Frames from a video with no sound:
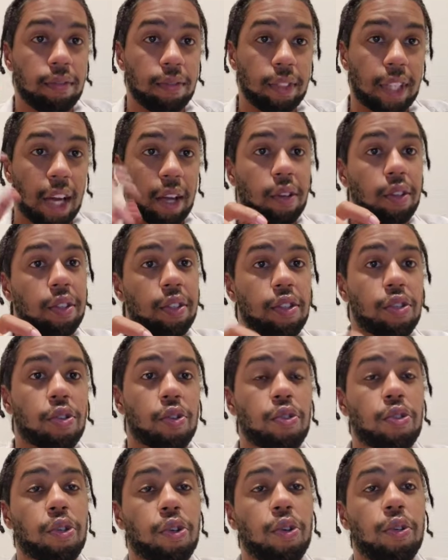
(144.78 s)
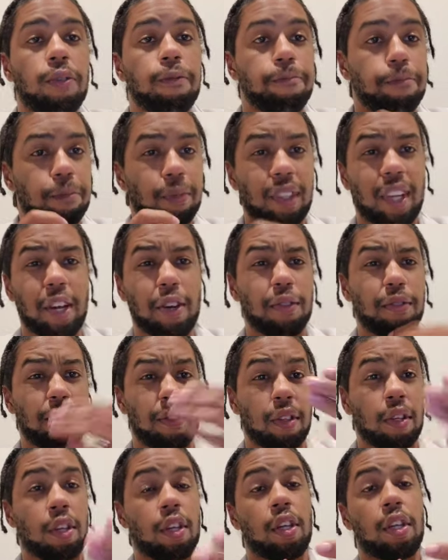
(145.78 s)
download the source code, kind of
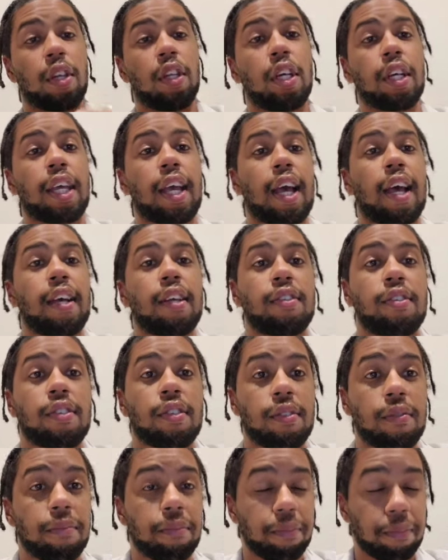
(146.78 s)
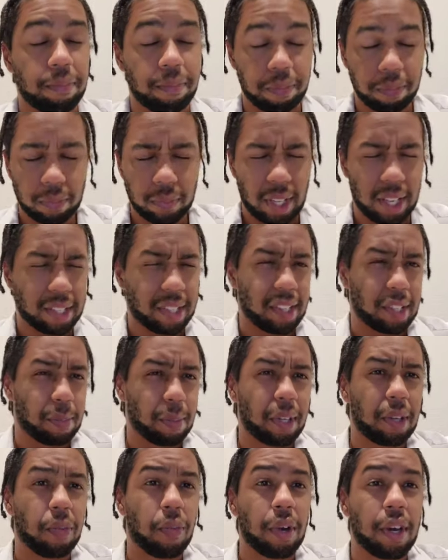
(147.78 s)
look as
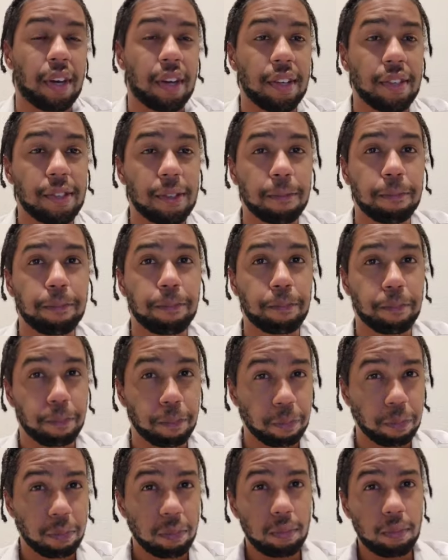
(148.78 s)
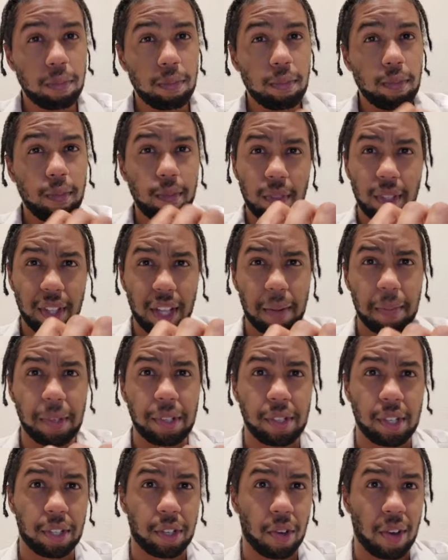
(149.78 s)
explain what it is. That being
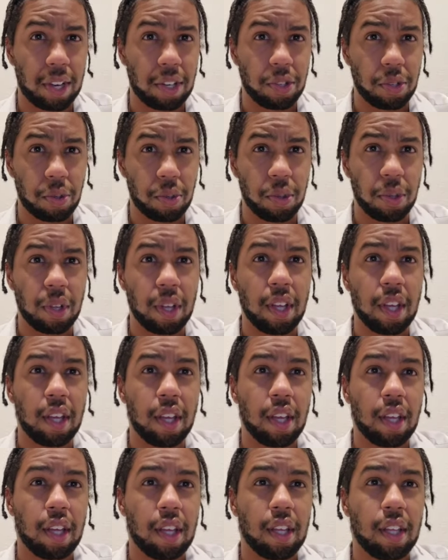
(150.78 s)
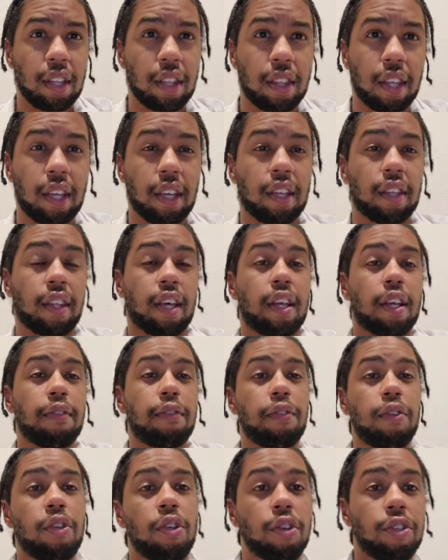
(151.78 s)
said, though, I do think that
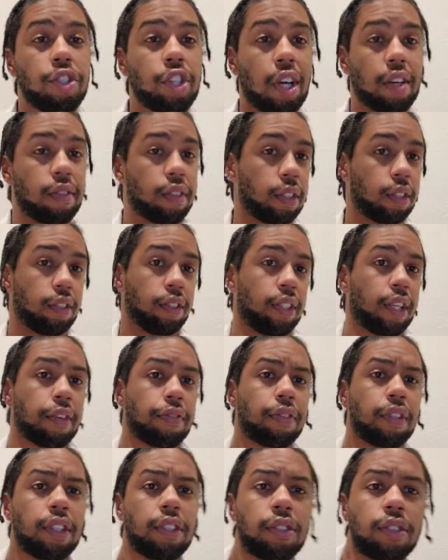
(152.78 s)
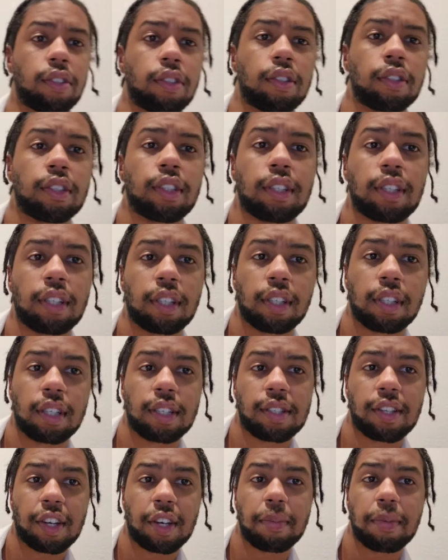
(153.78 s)
if you know Java, you definitely don't,
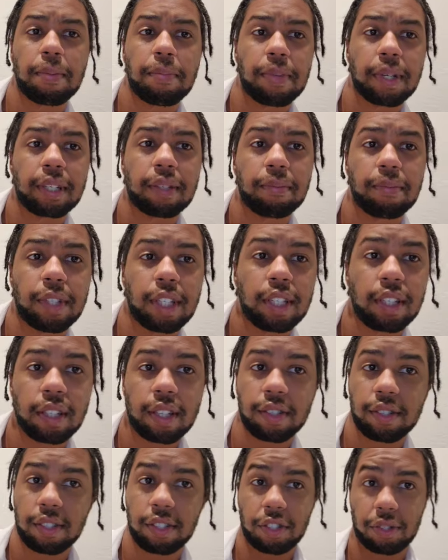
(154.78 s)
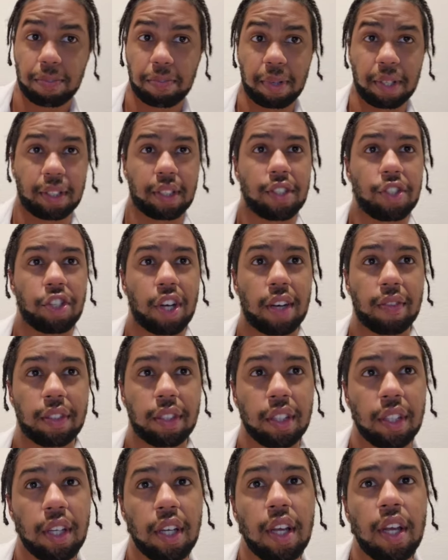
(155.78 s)
it's not going to be a big deal because it's built in Java.